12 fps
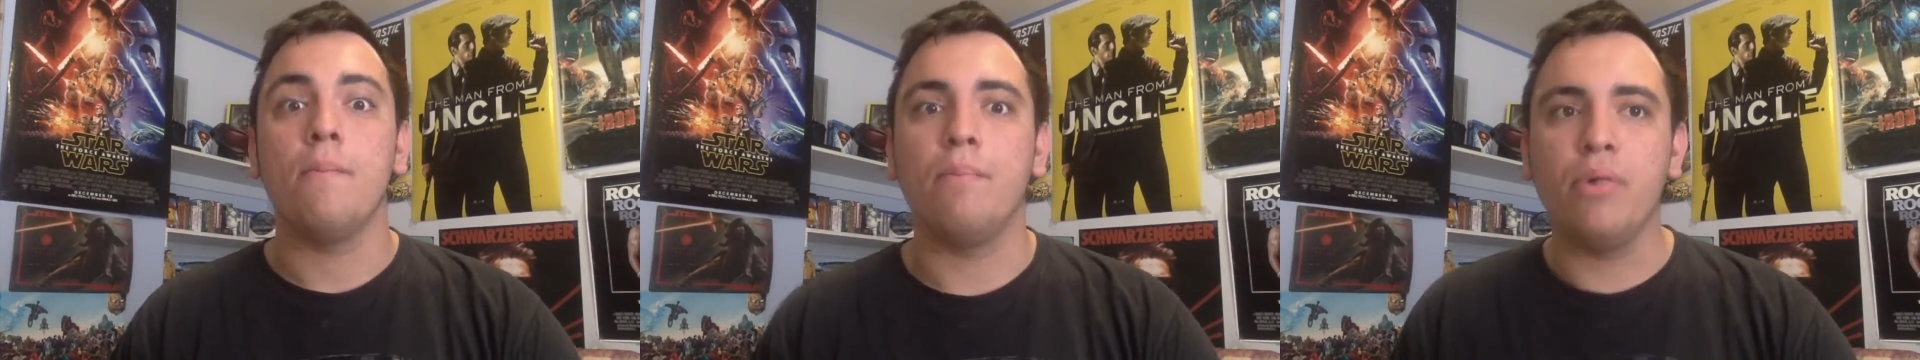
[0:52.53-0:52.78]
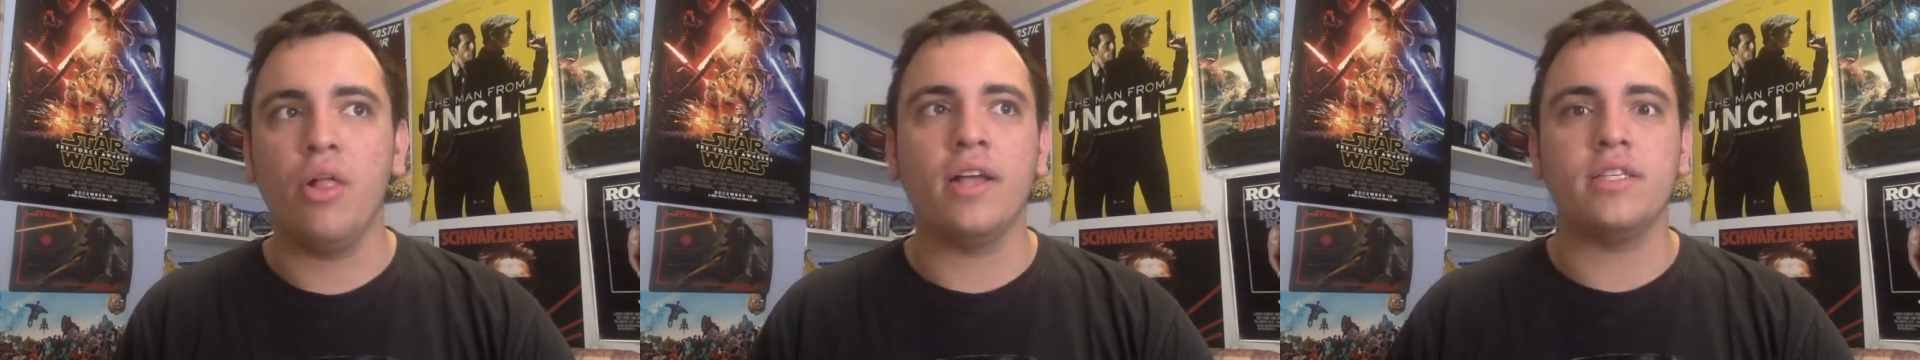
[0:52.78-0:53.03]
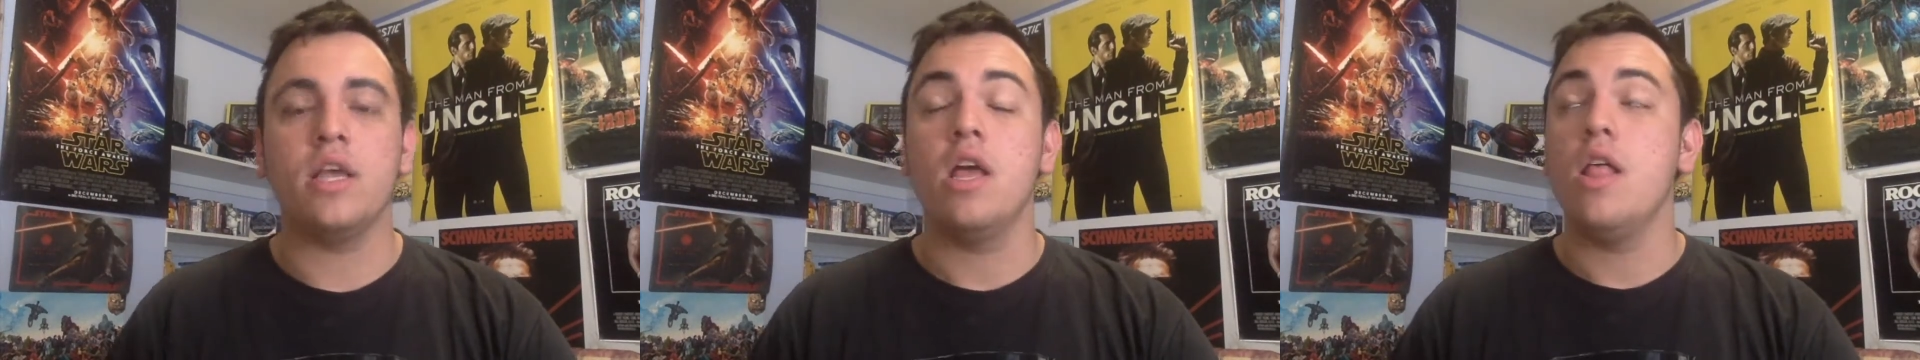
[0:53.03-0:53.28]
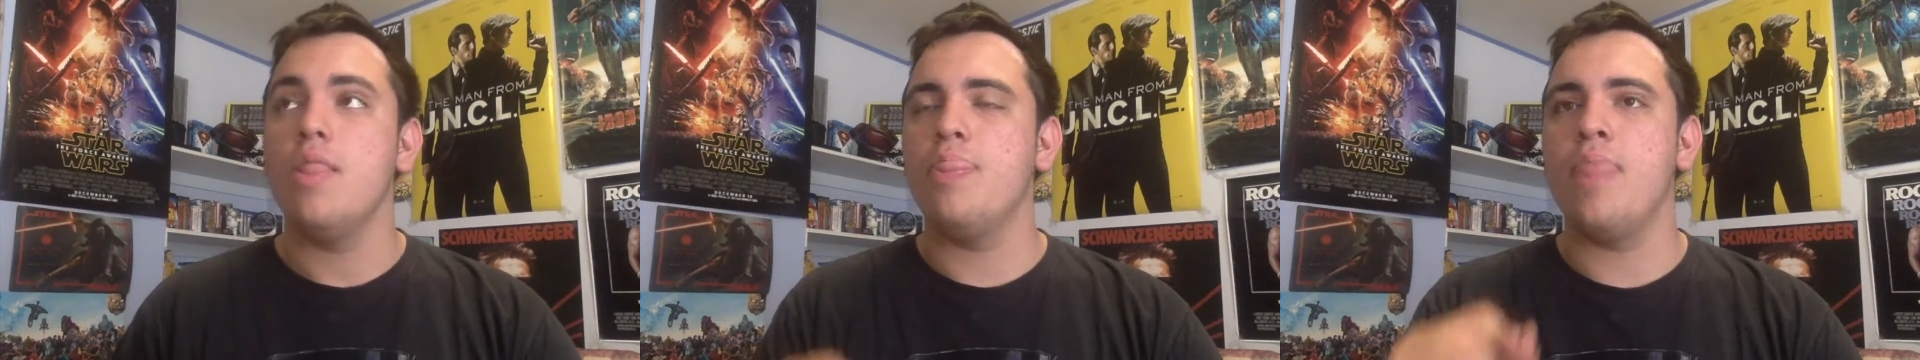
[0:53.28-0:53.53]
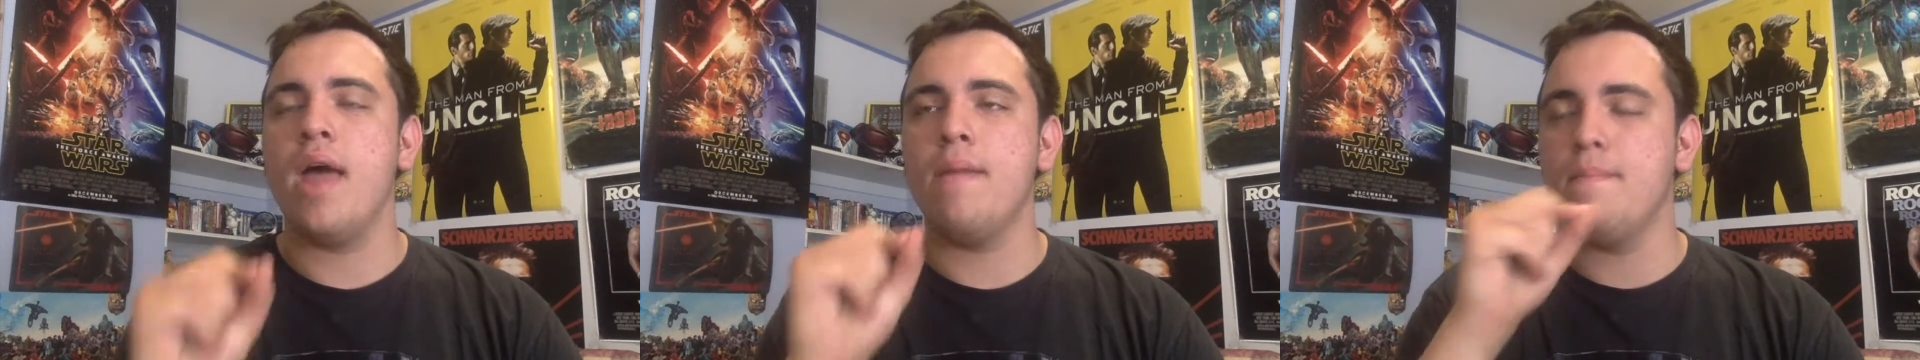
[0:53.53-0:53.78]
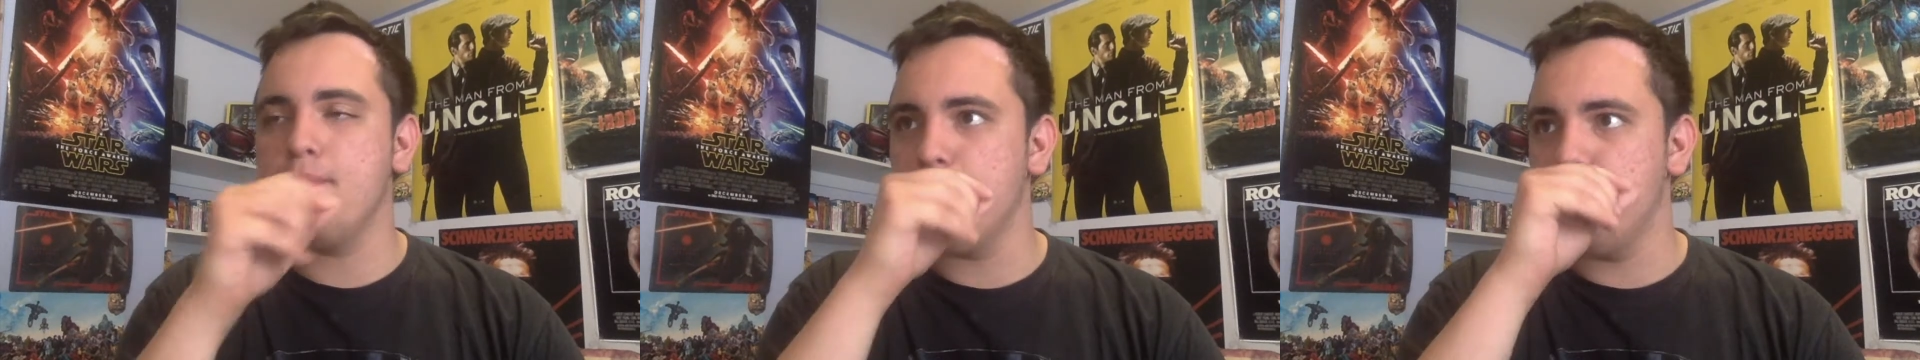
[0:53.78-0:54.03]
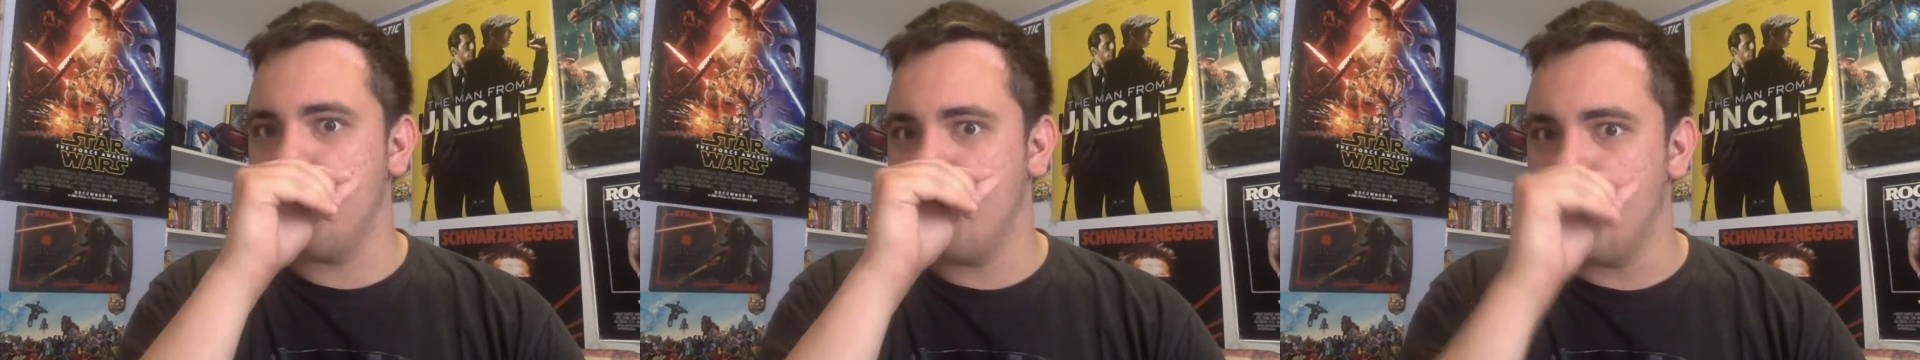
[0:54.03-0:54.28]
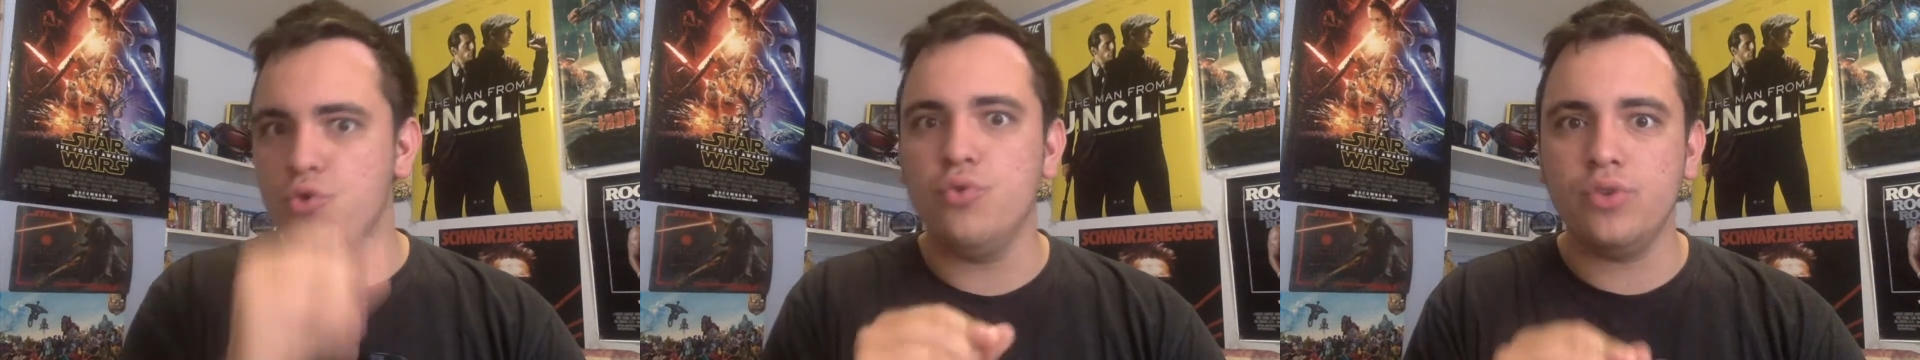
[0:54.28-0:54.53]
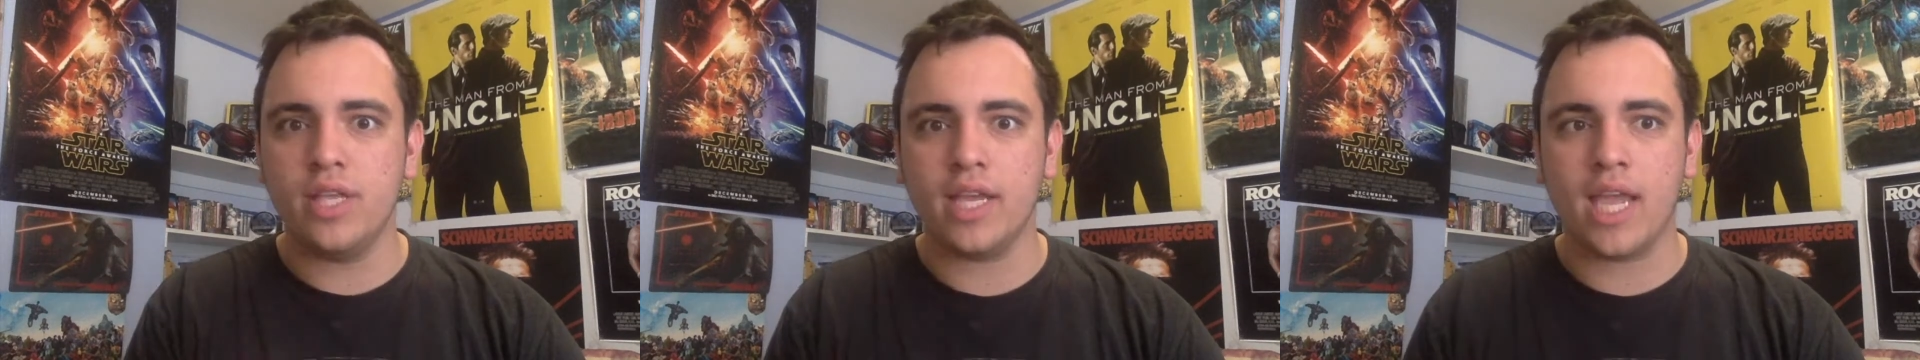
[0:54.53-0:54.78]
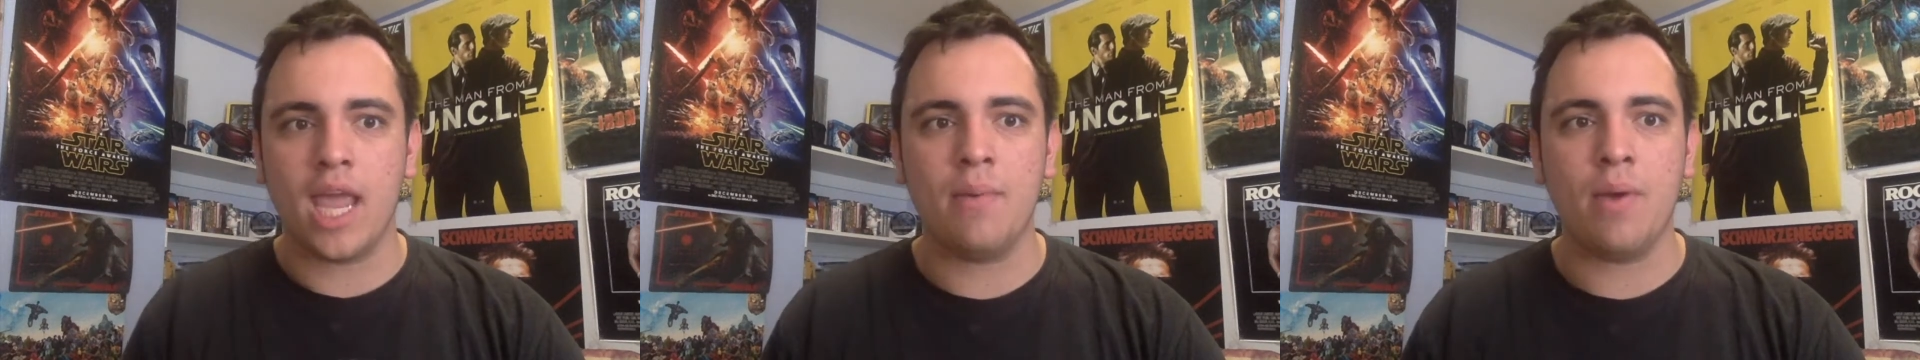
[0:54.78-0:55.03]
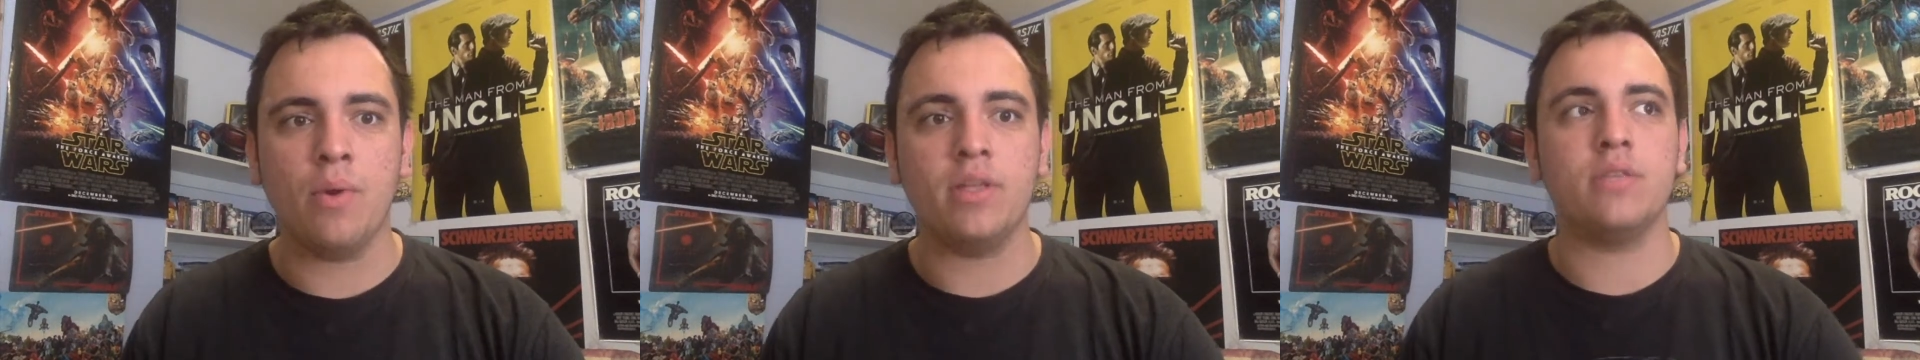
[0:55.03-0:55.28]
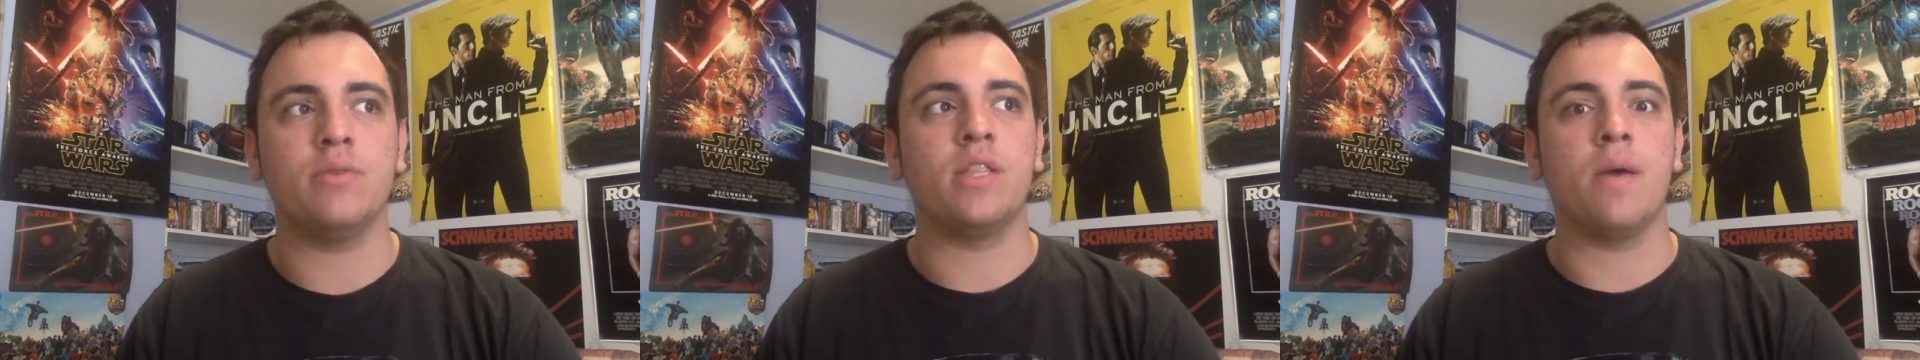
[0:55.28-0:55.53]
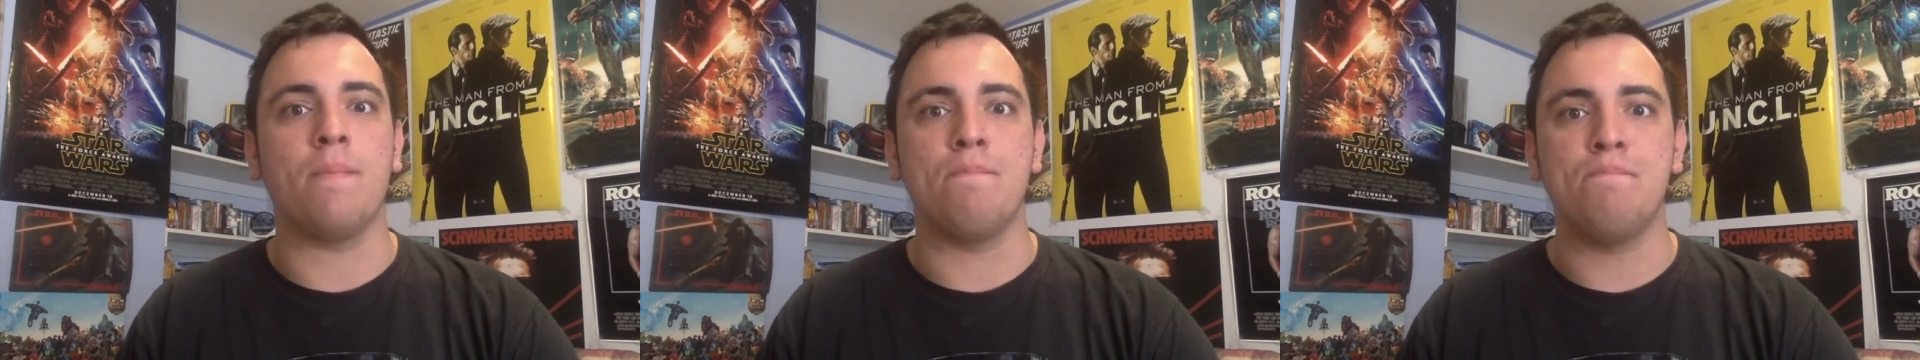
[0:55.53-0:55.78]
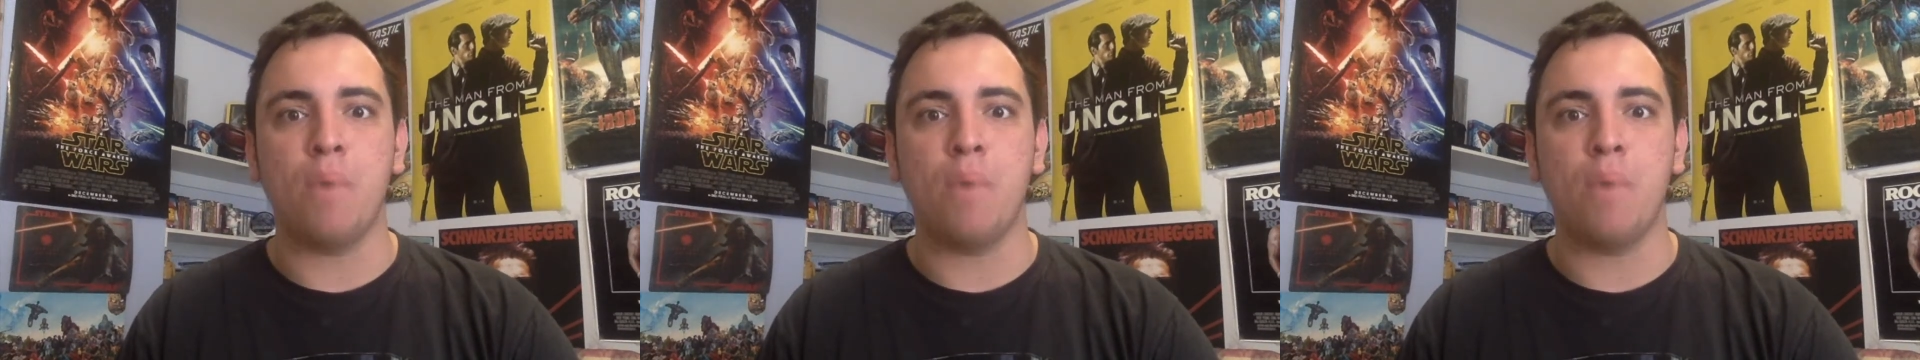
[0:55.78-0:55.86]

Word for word: Plus, that news that came out once that the